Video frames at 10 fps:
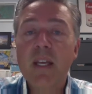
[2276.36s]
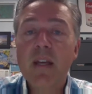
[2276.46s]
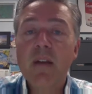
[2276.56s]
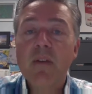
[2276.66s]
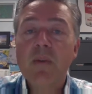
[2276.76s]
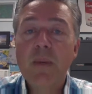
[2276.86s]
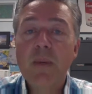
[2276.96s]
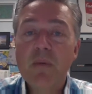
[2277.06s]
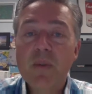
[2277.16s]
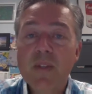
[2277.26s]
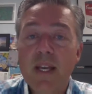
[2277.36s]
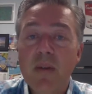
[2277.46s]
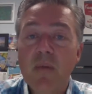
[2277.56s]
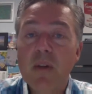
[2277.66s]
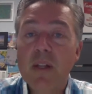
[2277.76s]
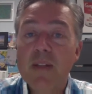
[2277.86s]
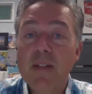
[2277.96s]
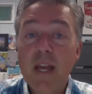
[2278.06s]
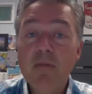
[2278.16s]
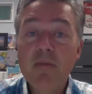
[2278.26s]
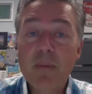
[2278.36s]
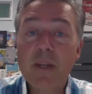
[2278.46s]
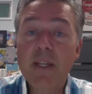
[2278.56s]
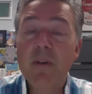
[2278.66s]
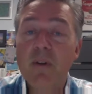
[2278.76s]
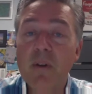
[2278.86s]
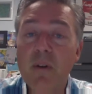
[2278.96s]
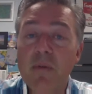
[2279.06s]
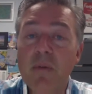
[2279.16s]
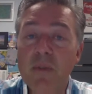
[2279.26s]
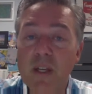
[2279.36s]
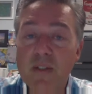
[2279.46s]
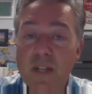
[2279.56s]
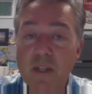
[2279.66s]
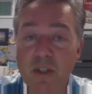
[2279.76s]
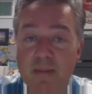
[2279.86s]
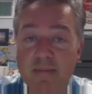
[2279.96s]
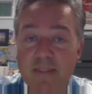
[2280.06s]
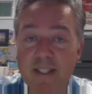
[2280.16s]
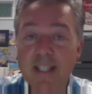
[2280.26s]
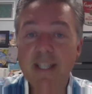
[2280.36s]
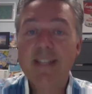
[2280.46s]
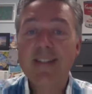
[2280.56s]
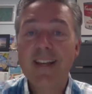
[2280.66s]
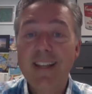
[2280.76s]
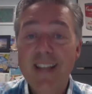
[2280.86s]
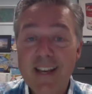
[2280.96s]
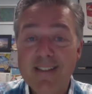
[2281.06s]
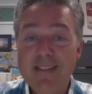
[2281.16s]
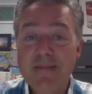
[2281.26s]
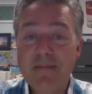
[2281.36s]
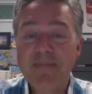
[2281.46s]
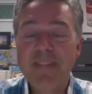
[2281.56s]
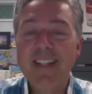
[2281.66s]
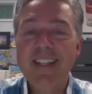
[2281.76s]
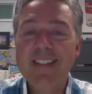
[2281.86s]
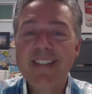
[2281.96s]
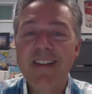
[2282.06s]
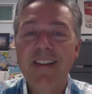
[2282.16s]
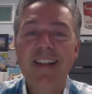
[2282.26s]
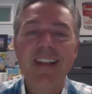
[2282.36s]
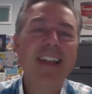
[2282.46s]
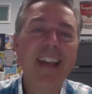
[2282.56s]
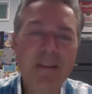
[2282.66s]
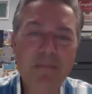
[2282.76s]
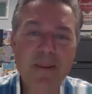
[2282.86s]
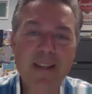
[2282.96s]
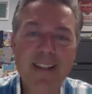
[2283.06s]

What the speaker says: So people will say, well, is everybody going to go through the ascension? And I say yes. And they say, it can't be.